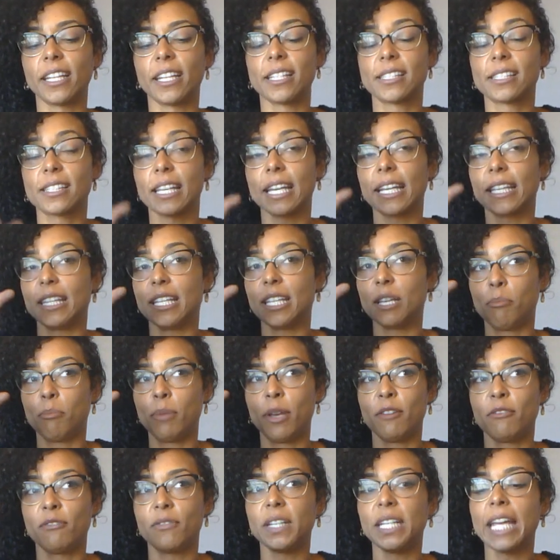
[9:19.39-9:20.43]
It's like the
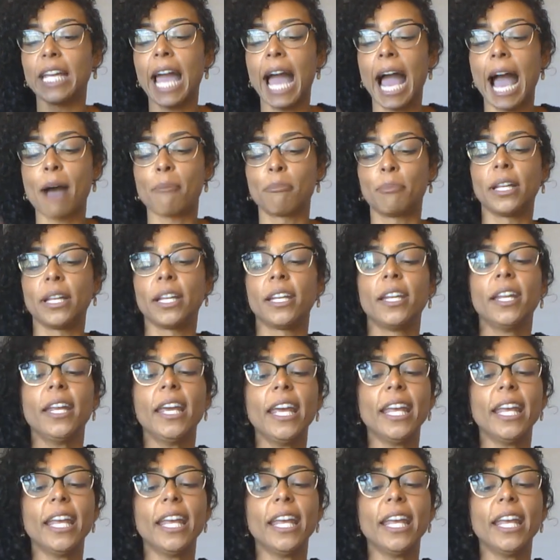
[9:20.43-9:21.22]
epiphany happened,